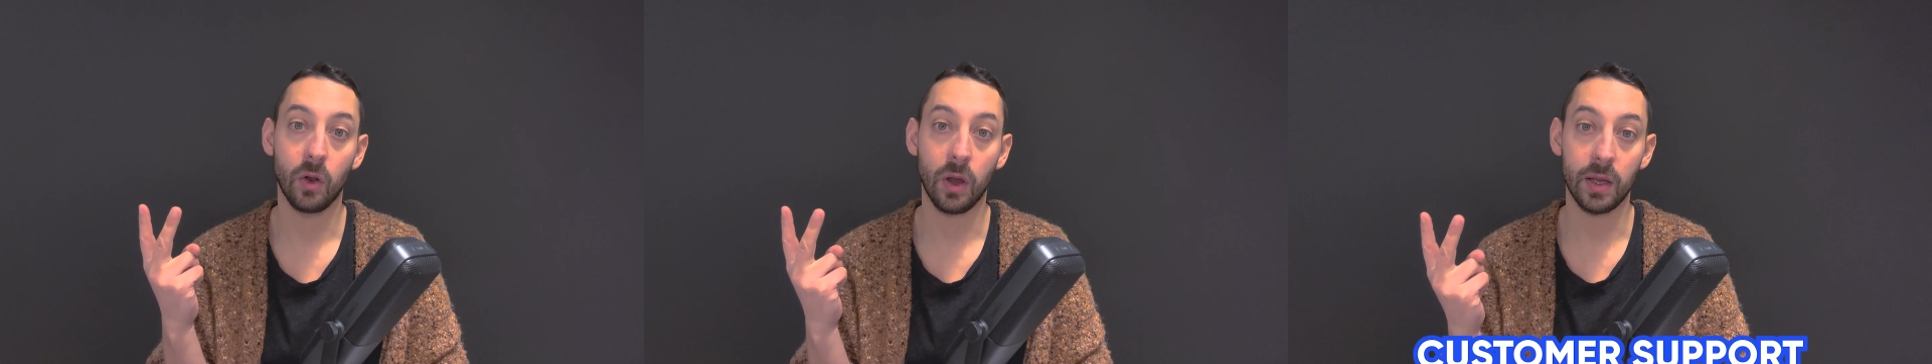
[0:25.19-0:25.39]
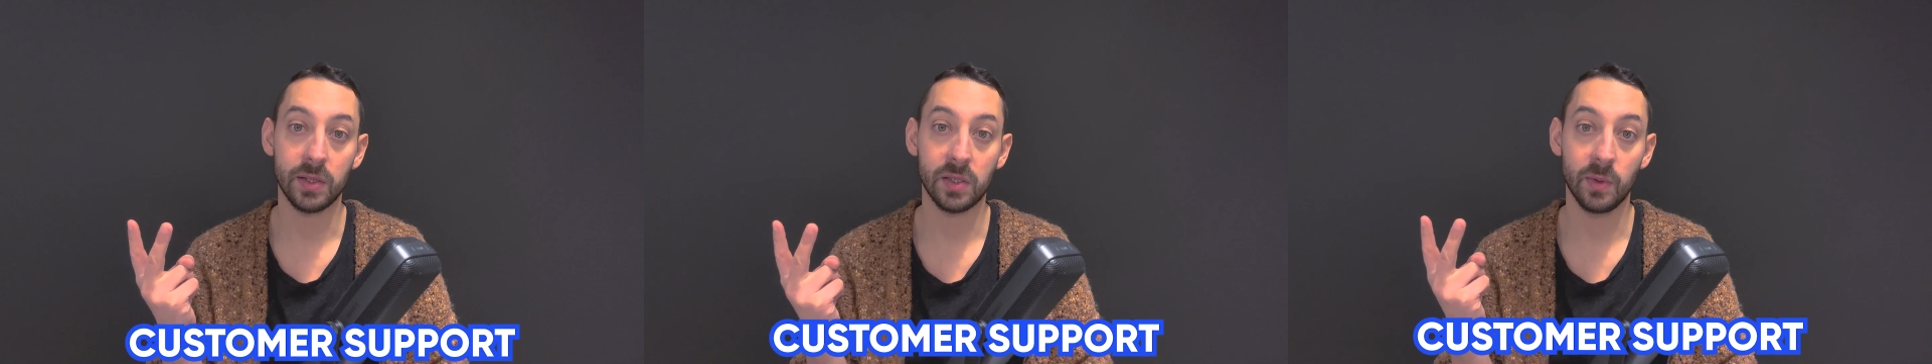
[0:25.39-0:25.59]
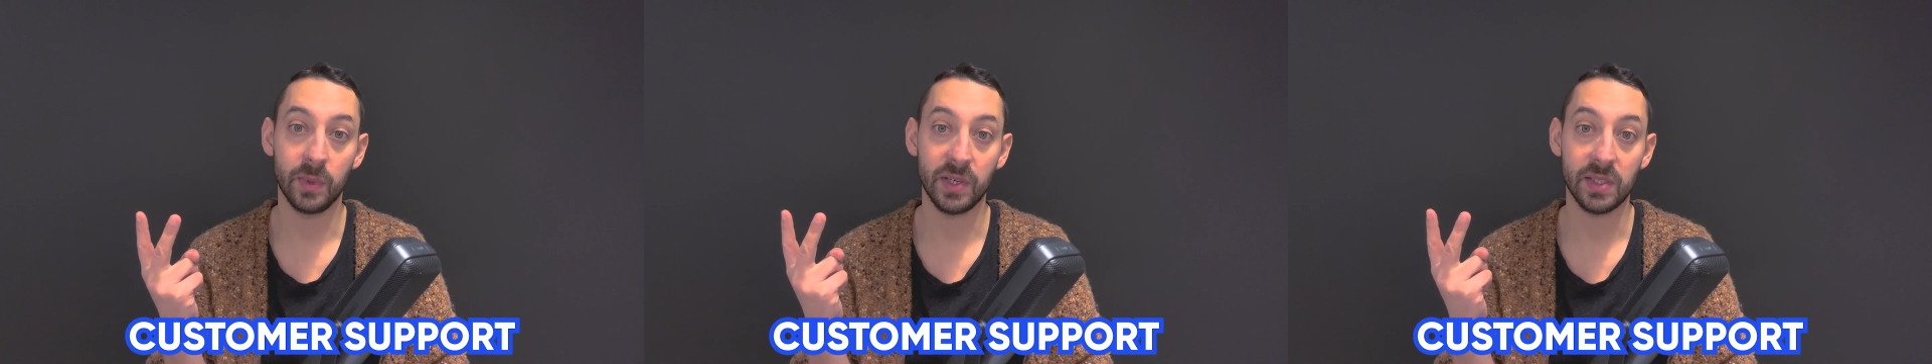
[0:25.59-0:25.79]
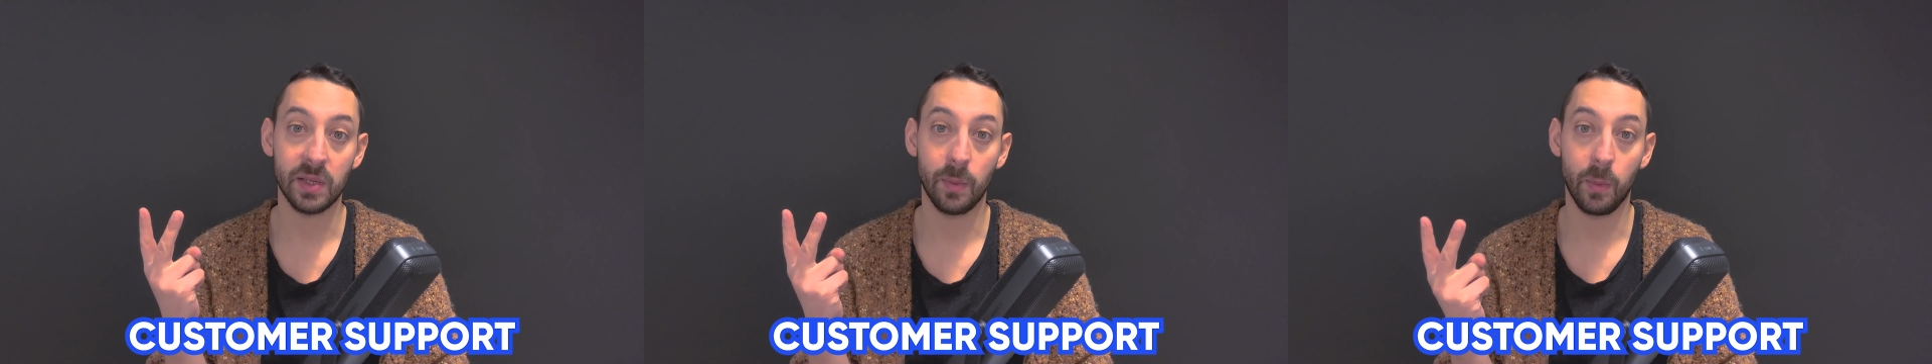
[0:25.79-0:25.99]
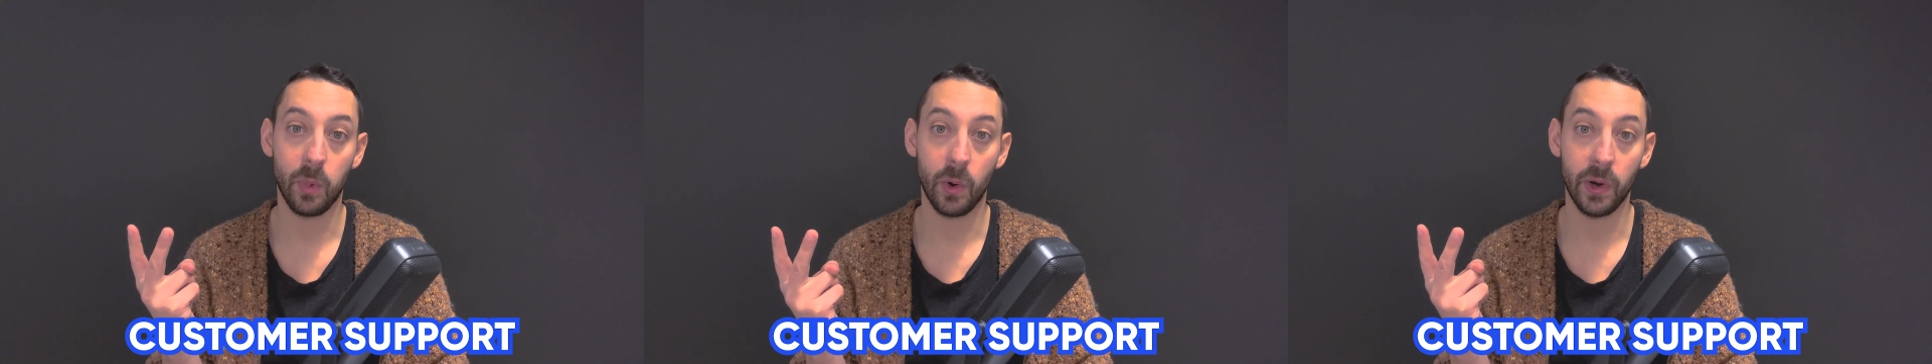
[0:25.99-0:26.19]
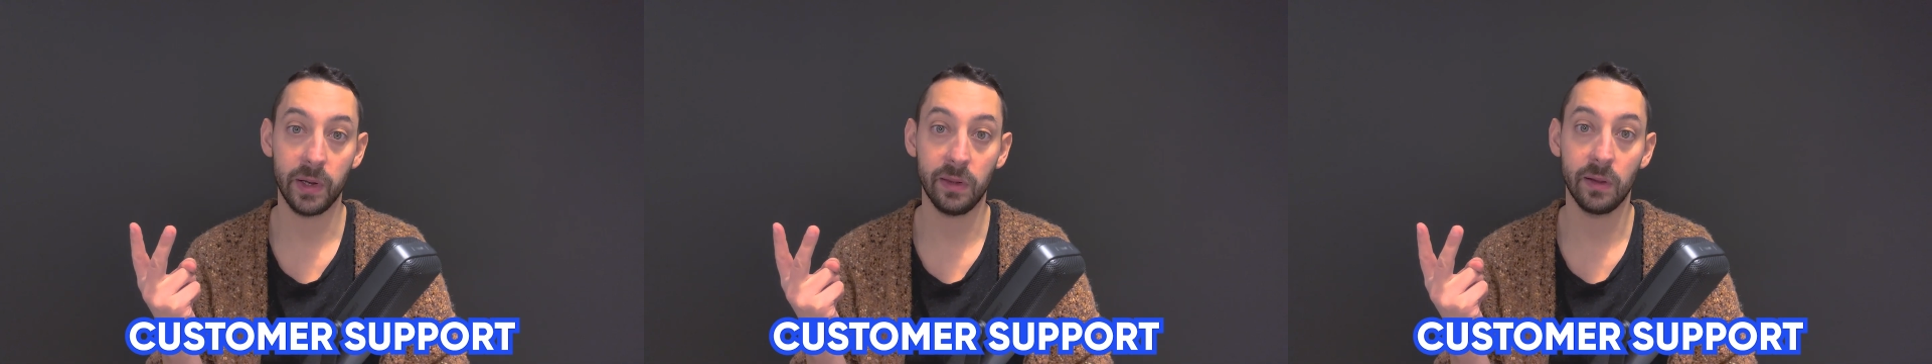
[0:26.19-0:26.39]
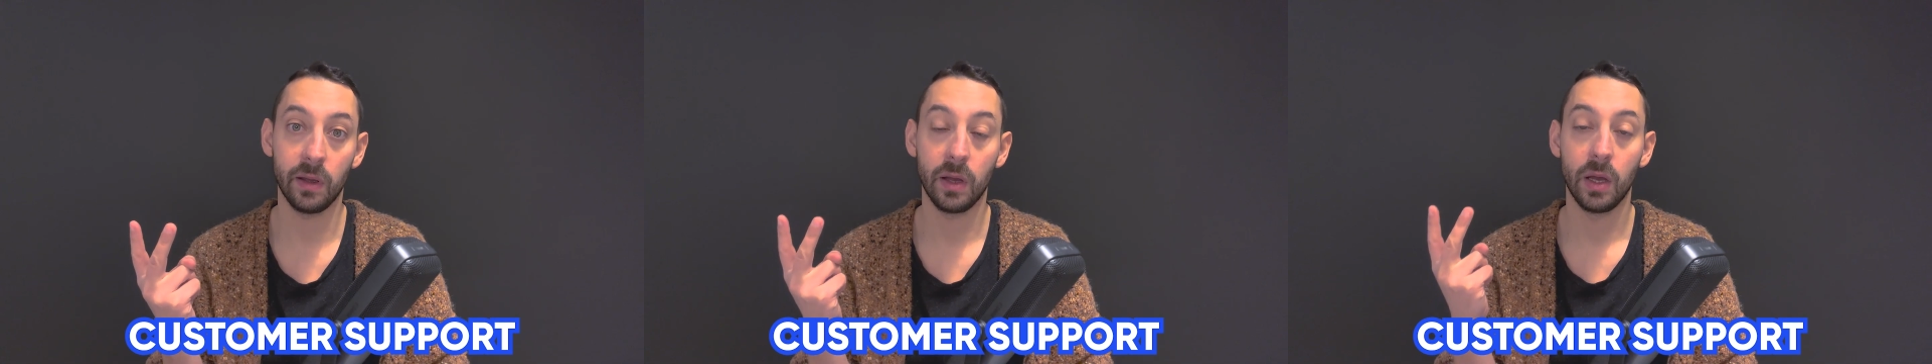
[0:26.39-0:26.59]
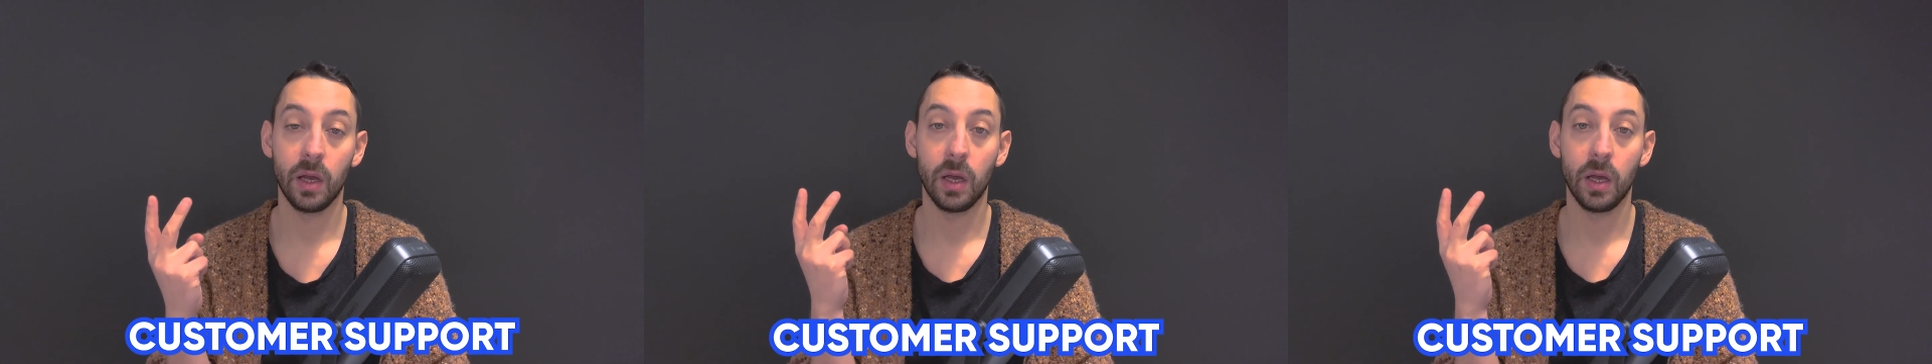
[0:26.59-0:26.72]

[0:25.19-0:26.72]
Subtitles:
customer support.